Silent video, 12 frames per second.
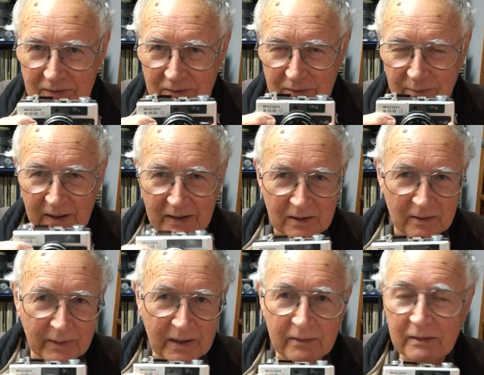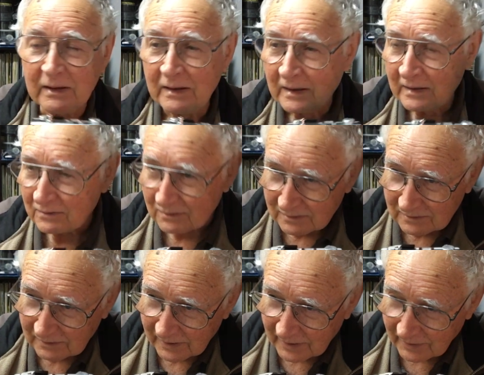This is back in about, the
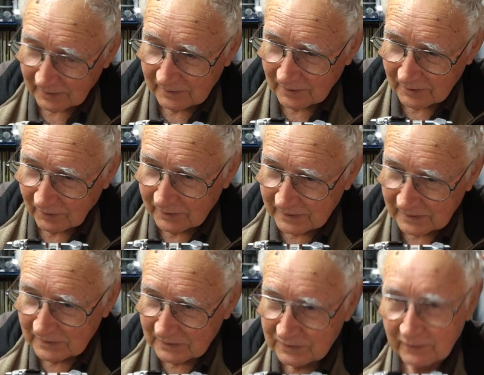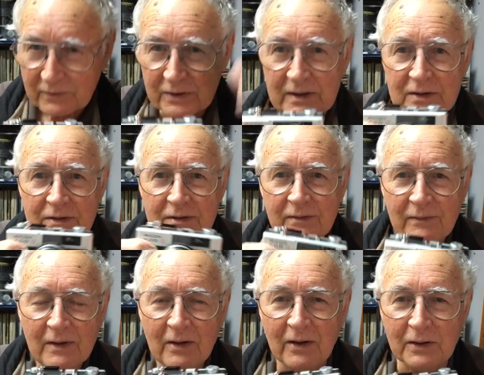1970s.
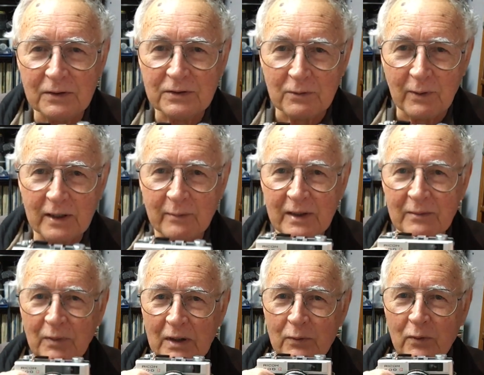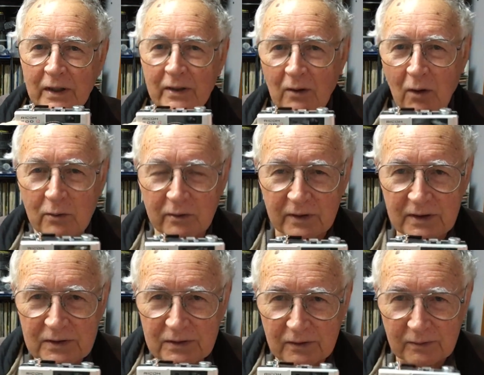I used to recommend people get hold of
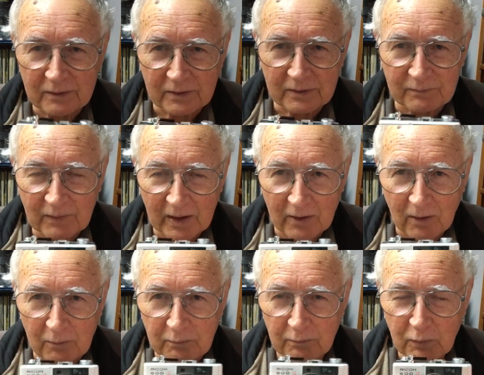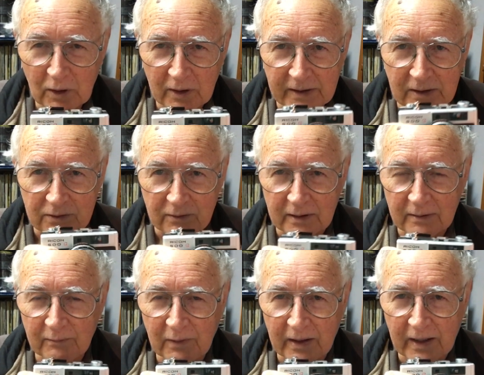these, and I'll put a link to
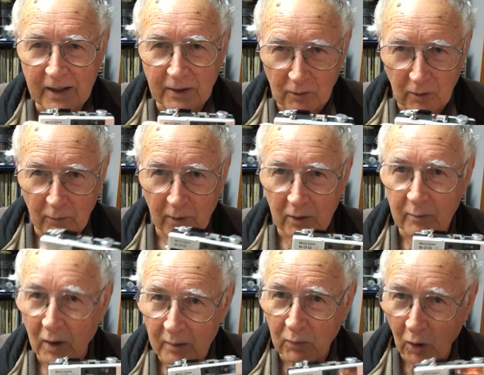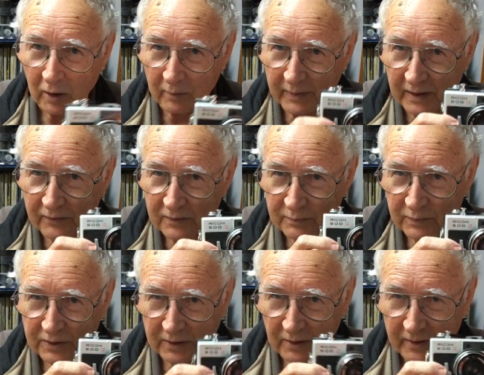an article I wrote on my blog about this
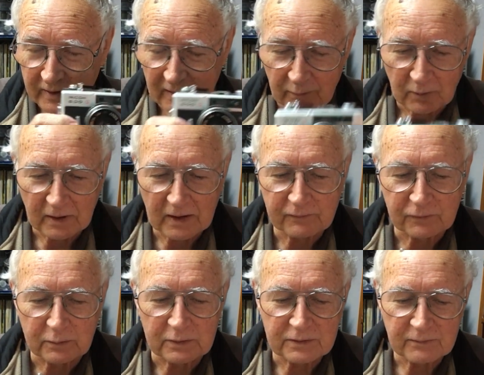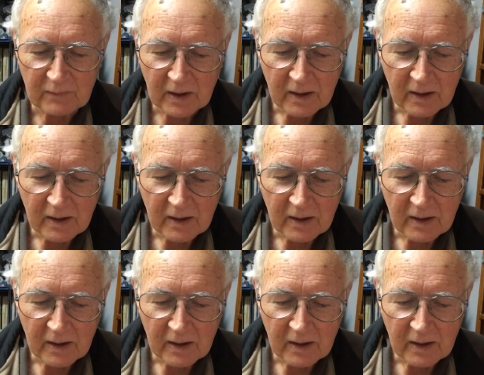particular camera afterwards.